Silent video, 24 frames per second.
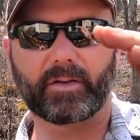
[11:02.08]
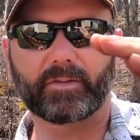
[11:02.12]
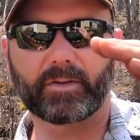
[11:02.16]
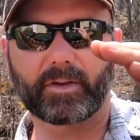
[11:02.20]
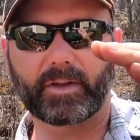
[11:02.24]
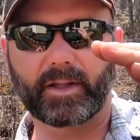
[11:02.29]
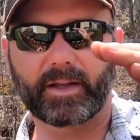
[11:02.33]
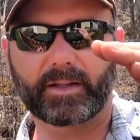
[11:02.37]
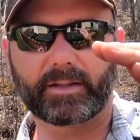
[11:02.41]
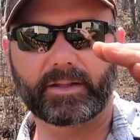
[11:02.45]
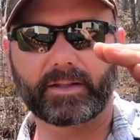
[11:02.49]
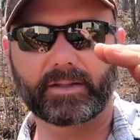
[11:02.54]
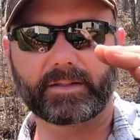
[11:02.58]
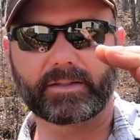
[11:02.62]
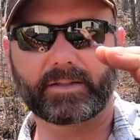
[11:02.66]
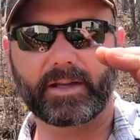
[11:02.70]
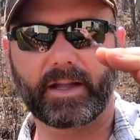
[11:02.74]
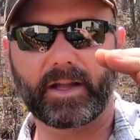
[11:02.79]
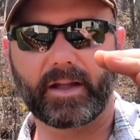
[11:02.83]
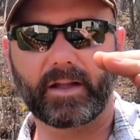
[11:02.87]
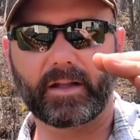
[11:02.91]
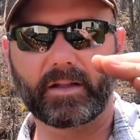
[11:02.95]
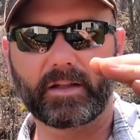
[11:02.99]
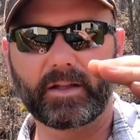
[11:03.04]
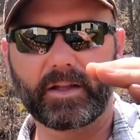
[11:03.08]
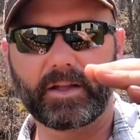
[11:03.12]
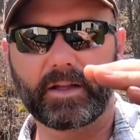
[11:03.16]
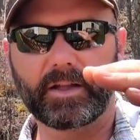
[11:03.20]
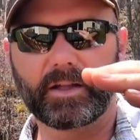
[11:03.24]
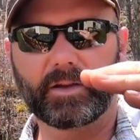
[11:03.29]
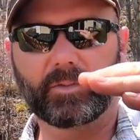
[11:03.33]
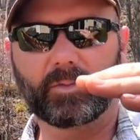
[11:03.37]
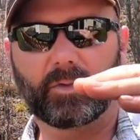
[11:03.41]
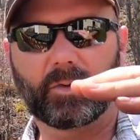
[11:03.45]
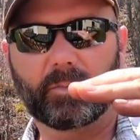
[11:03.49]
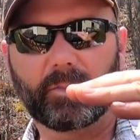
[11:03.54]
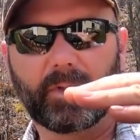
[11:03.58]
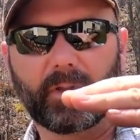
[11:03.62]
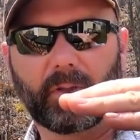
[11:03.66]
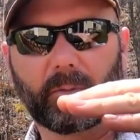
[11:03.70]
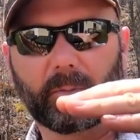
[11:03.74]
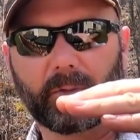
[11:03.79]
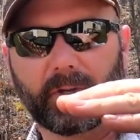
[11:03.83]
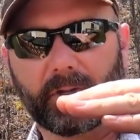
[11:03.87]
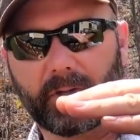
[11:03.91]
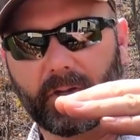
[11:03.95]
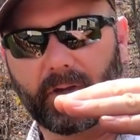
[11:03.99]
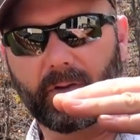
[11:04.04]
over like this now will be
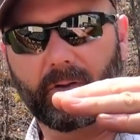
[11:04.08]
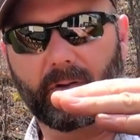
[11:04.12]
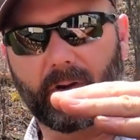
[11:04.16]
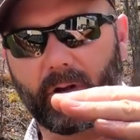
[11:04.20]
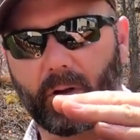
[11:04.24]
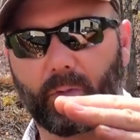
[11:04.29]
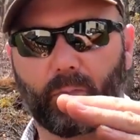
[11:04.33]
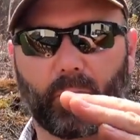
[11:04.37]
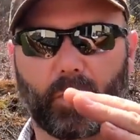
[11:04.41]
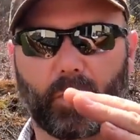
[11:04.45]
able to go,